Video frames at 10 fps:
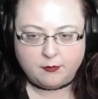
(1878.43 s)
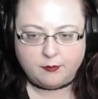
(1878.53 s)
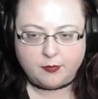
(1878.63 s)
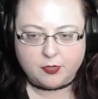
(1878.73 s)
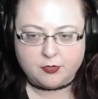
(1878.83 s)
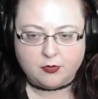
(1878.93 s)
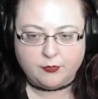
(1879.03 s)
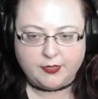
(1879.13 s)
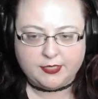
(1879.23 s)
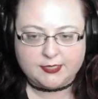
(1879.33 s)
Murder
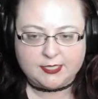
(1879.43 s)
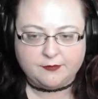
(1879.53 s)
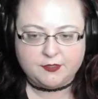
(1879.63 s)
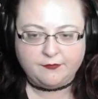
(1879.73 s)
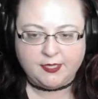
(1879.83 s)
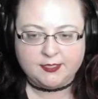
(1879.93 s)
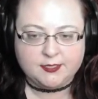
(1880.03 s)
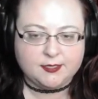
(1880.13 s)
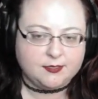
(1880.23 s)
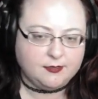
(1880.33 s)
only in
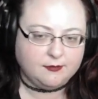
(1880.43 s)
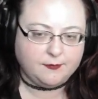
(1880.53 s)
self-defense.